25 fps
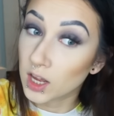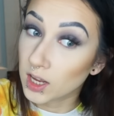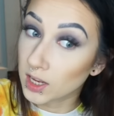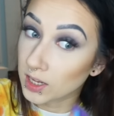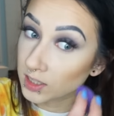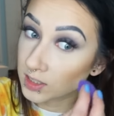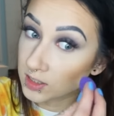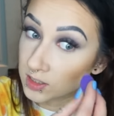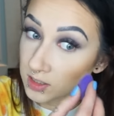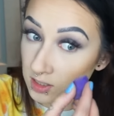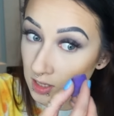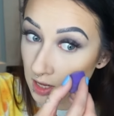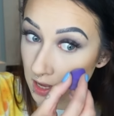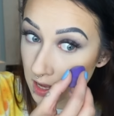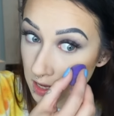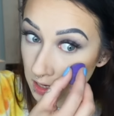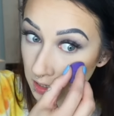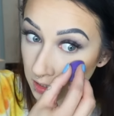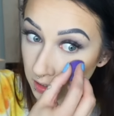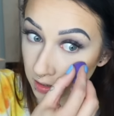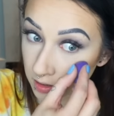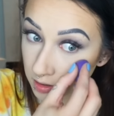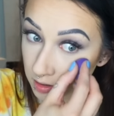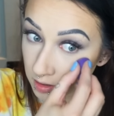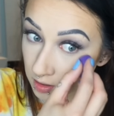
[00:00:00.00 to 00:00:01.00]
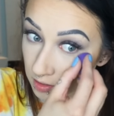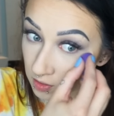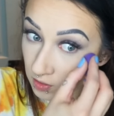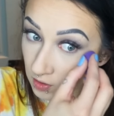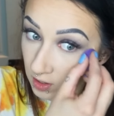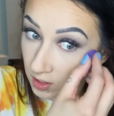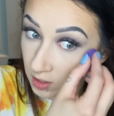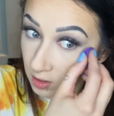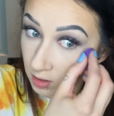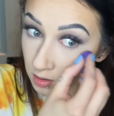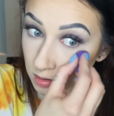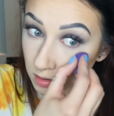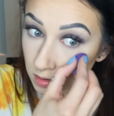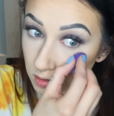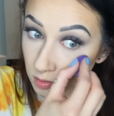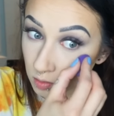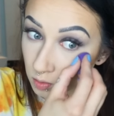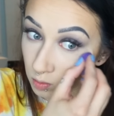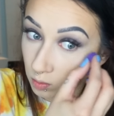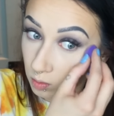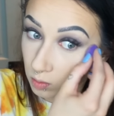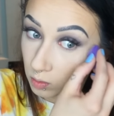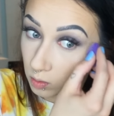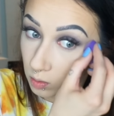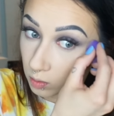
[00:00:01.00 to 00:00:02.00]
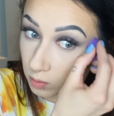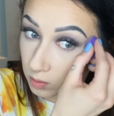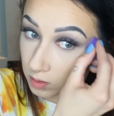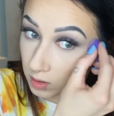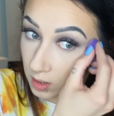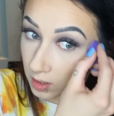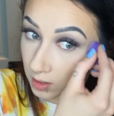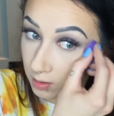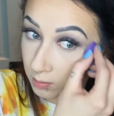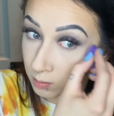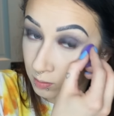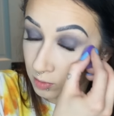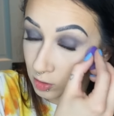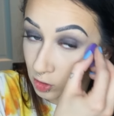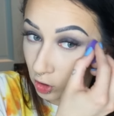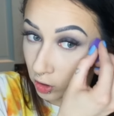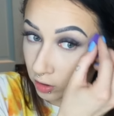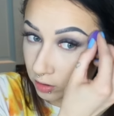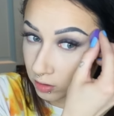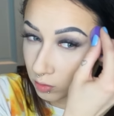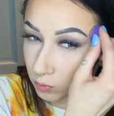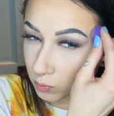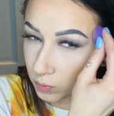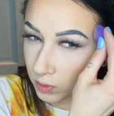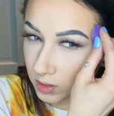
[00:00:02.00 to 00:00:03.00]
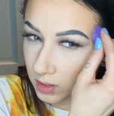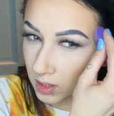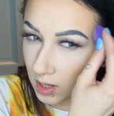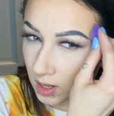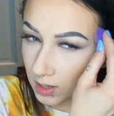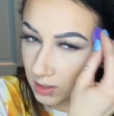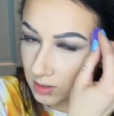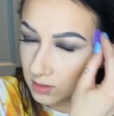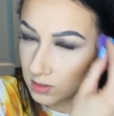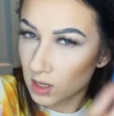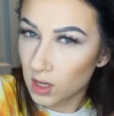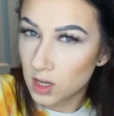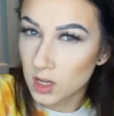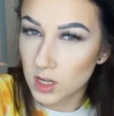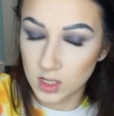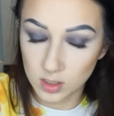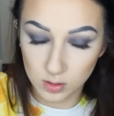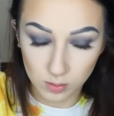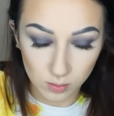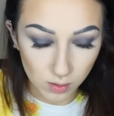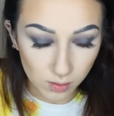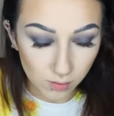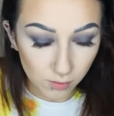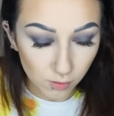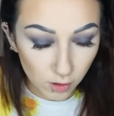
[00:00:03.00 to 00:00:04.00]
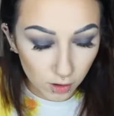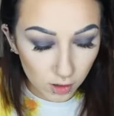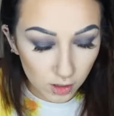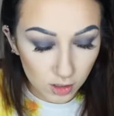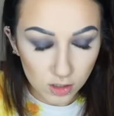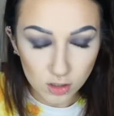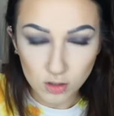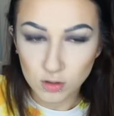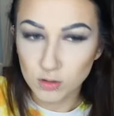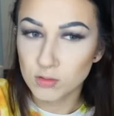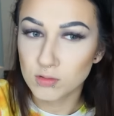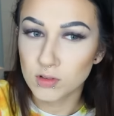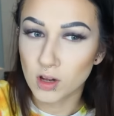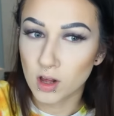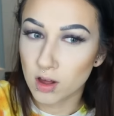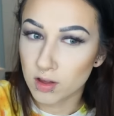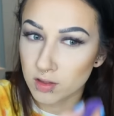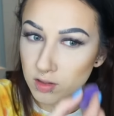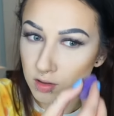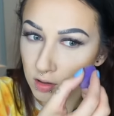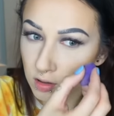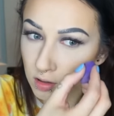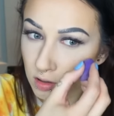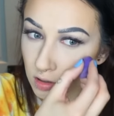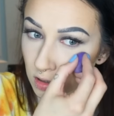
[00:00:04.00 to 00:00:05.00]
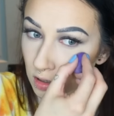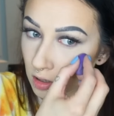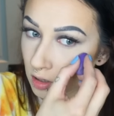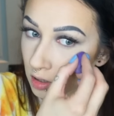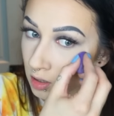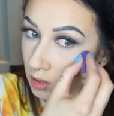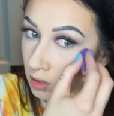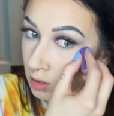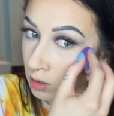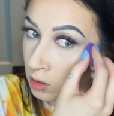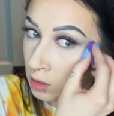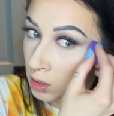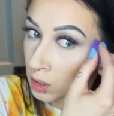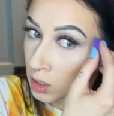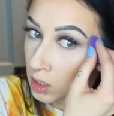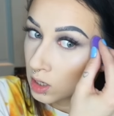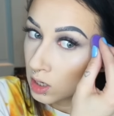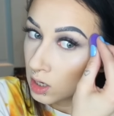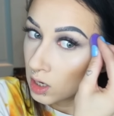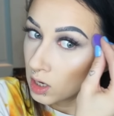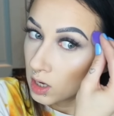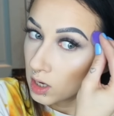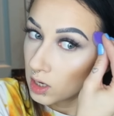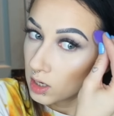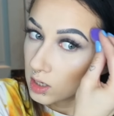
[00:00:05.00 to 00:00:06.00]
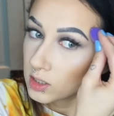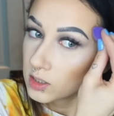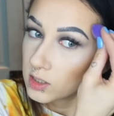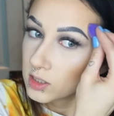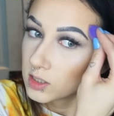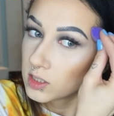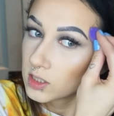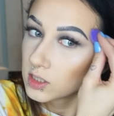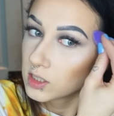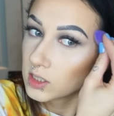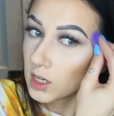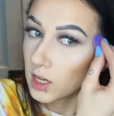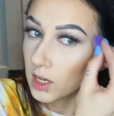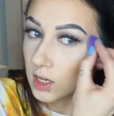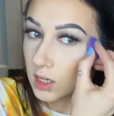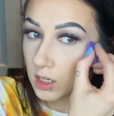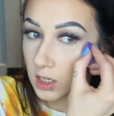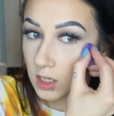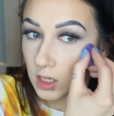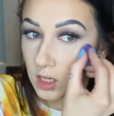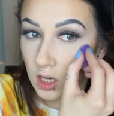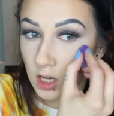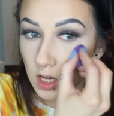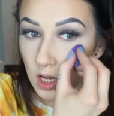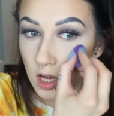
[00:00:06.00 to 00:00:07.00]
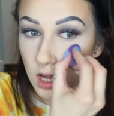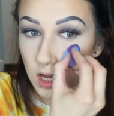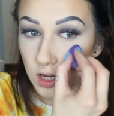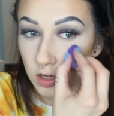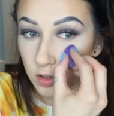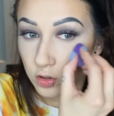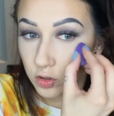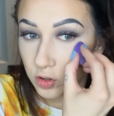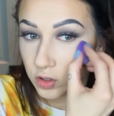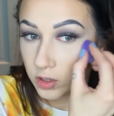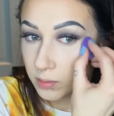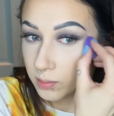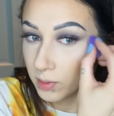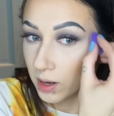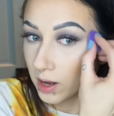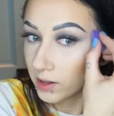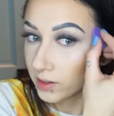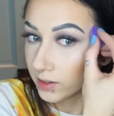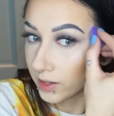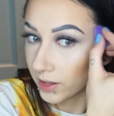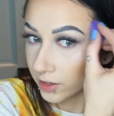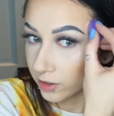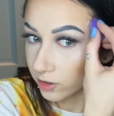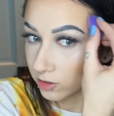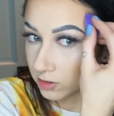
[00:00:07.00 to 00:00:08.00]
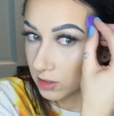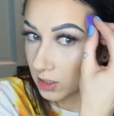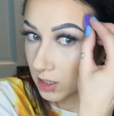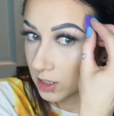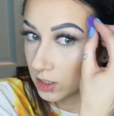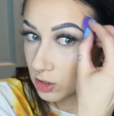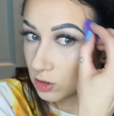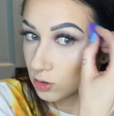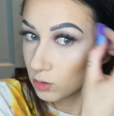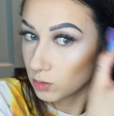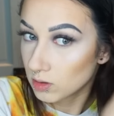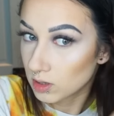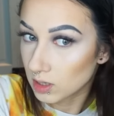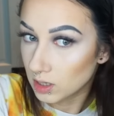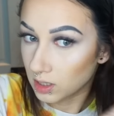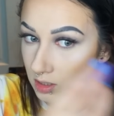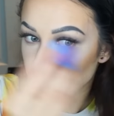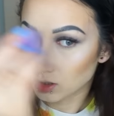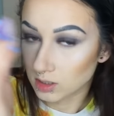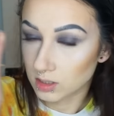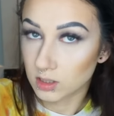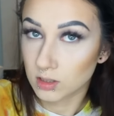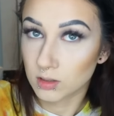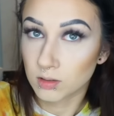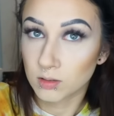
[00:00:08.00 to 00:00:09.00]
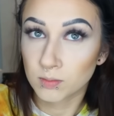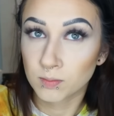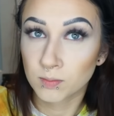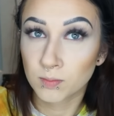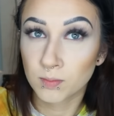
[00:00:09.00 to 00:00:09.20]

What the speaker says: It's like the thing that I'm starting to realize is whenever I use other stick cream highlighters and I do this,